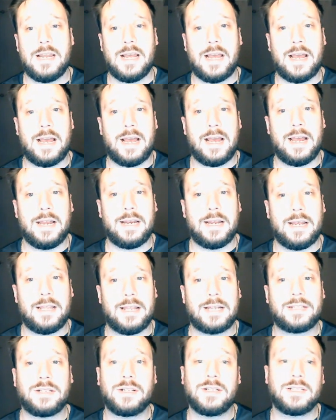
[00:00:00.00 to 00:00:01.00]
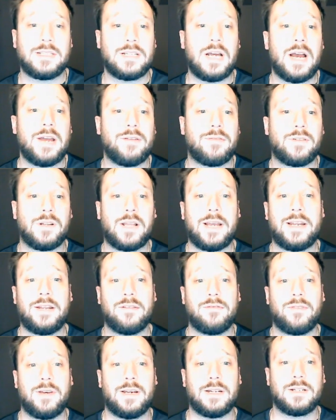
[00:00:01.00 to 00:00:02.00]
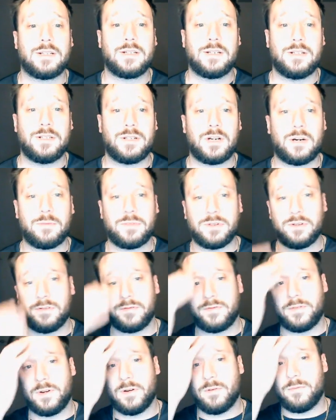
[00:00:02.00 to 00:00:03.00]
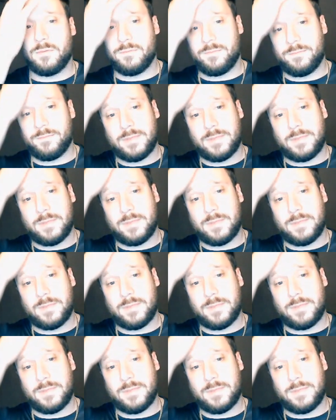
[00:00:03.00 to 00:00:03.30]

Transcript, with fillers: and and that's a good sign for Lightning fans in terms of, you know,